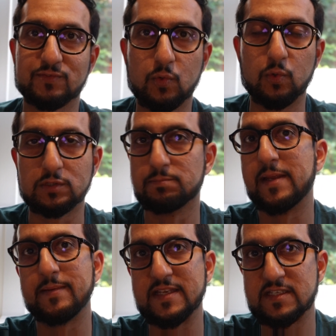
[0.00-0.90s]
Of course,
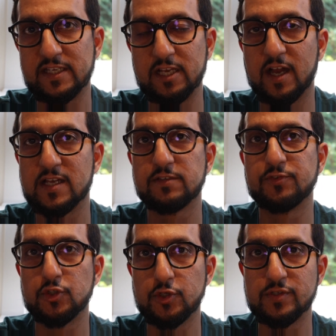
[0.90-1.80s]
maybe they'd see your eyes
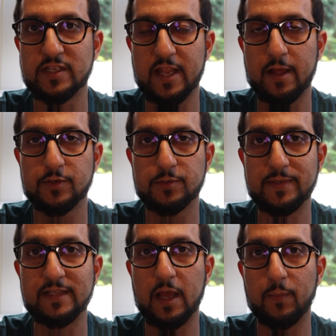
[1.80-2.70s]
if you choose it to
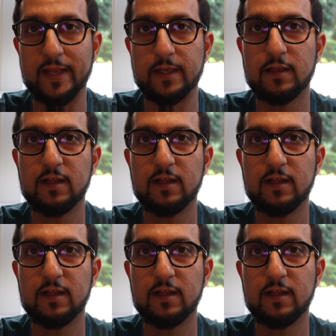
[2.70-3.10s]
be that way.